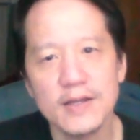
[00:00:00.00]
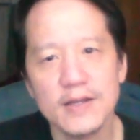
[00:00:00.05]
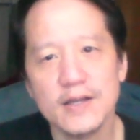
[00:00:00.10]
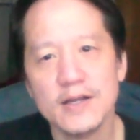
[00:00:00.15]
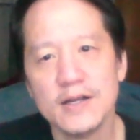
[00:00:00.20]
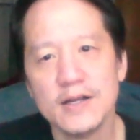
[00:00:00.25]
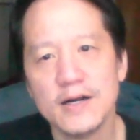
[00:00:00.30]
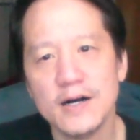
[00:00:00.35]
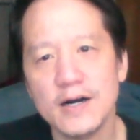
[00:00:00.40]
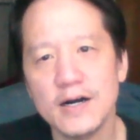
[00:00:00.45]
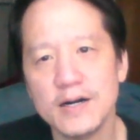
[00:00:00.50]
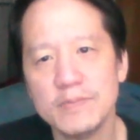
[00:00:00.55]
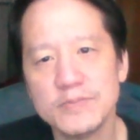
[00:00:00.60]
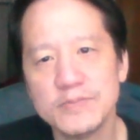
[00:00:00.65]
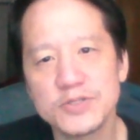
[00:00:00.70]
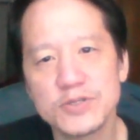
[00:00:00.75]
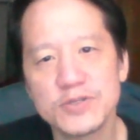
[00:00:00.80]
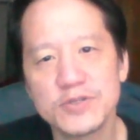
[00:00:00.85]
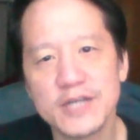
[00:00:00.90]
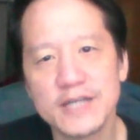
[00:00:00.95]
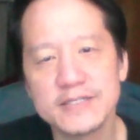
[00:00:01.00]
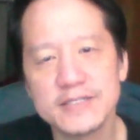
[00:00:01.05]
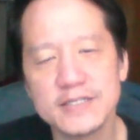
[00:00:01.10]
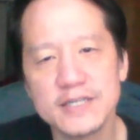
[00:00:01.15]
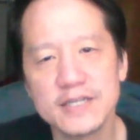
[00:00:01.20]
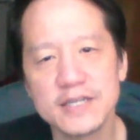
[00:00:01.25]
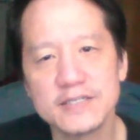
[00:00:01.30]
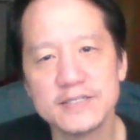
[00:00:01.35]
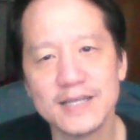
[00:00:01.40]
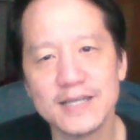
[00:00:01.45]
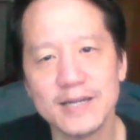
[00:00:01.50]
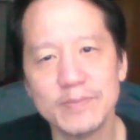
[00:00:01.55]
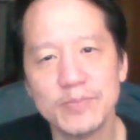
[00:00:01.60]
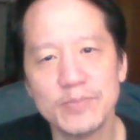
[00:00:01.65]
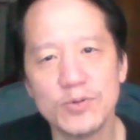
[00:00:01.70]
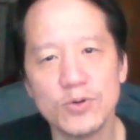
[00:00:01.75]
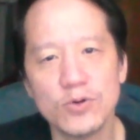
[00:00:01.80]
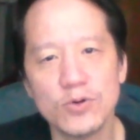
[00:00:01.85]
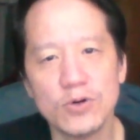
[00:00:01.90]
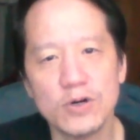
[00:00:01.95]
So that's an
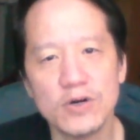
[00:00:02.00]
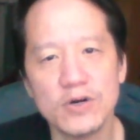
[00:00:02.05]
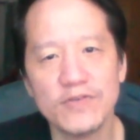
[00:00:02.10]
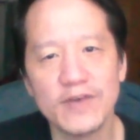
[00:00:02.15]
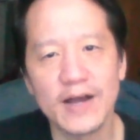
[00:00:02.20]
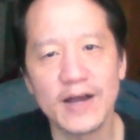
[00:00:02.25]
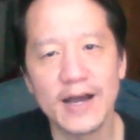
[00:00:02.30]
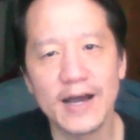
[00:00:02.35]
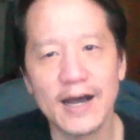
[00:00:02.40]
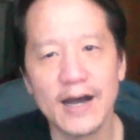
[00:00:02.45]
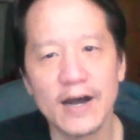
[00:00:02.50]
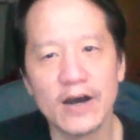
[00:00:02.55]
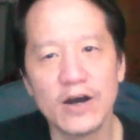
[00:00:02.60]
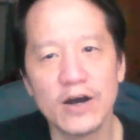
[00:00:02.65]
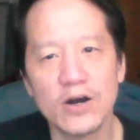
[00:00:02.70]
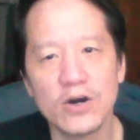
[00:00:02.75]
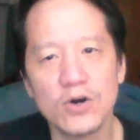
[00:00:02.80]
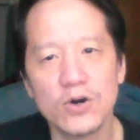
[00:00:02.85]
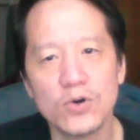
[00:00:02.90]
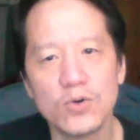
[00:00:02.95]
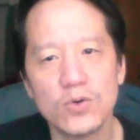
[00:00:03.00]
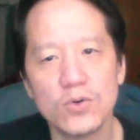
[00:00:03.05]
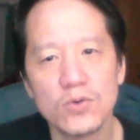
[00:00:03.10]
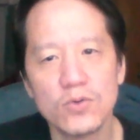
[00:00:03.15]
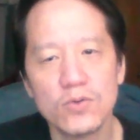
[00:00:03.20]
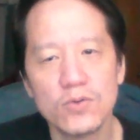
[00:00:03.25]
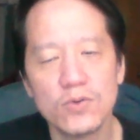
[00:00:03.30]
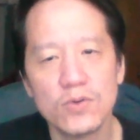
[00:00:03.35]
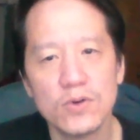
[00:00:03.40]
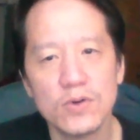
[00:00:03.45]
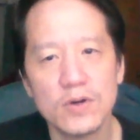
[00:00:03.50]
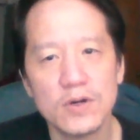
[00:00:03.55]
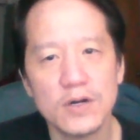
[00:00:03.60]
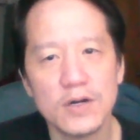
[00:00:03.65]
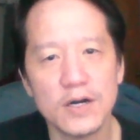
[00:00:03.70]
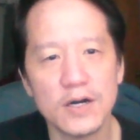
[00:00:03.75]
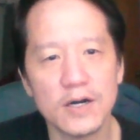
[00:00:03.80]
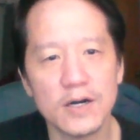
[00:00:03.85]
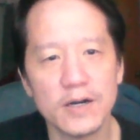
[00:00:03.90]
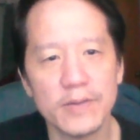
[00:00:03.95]
example of how
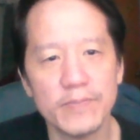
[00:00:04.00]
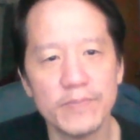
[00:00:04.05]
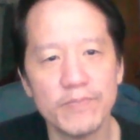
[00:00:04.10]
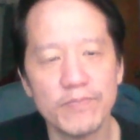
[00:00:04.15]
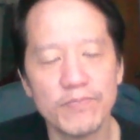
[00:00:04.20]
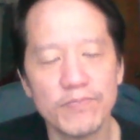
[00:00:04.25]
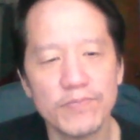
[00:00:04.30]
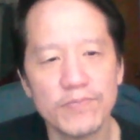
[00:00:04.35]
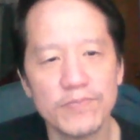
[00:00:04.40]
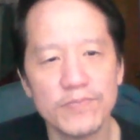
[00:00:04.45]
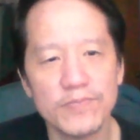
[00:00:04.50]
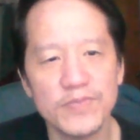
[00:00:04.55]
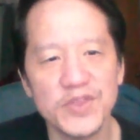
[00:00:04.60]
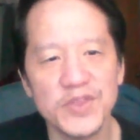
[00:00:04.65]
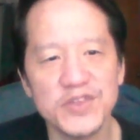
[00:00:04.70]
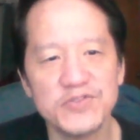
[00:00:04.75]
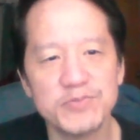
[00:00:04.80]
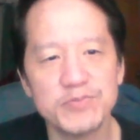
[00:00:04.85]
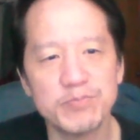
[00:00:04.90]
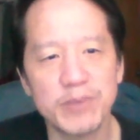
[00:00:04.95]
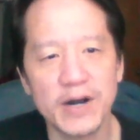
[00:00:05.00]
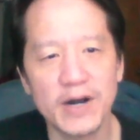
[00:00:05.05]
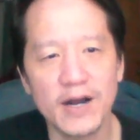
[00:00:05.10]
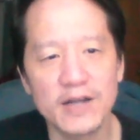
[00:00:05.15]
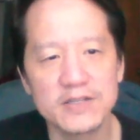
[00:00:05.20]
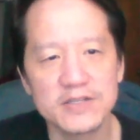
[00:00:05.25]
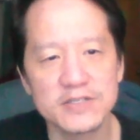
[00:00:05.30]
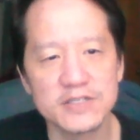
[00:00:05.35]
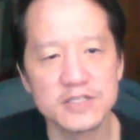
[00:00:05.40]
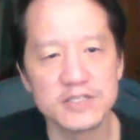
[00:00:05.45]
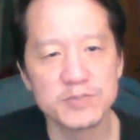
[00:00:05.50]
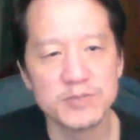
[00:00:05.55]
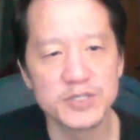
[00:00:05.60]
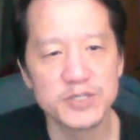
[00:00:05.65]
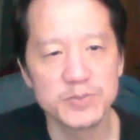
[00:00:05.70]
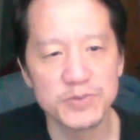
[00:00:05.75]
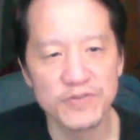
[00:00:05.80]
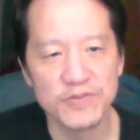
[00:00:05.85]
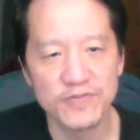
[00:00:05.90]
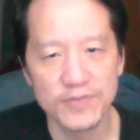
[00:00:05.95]
these boxes must
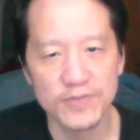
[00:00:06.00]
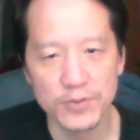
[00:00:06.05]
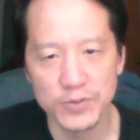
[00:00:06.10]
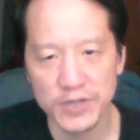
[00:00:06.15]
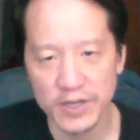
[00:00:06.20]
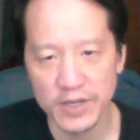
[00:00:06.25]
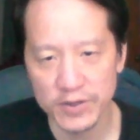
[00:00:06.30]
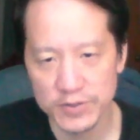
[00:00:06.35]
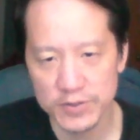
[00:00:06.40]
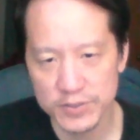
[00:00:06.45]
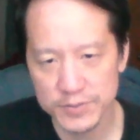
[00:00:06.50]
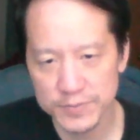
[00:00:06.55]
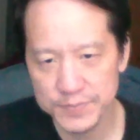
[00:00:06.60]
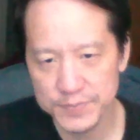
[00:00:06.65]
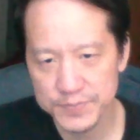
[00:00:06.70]
be filled out.